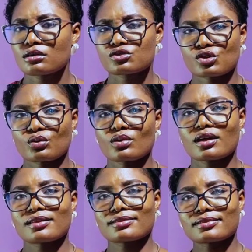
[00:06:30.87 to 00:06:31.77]
So
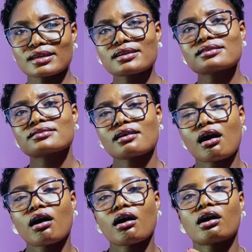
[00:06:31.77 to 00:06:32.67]
these
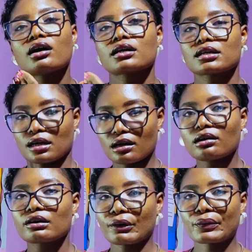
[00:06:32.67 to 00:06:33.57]
are
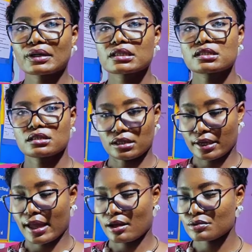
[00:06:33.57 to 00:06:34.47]
concrete
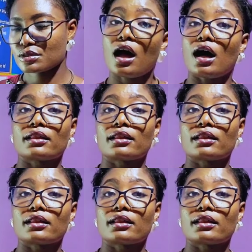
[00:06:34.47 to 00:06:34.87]
nouns.